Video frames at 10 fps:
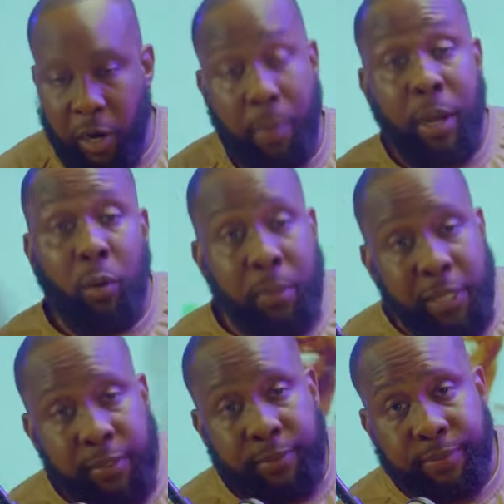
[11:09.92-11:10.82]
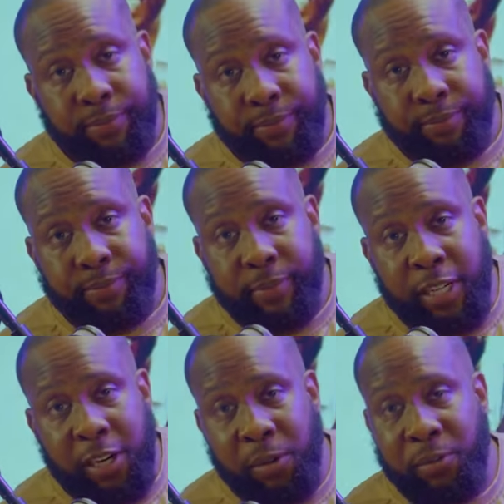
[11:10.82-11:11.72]
are about women. You
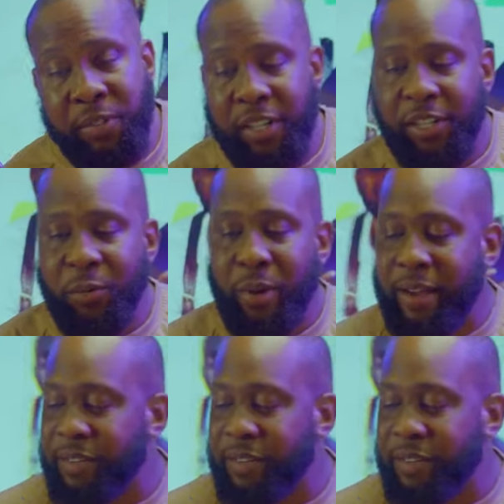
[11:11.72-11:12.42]
know, we have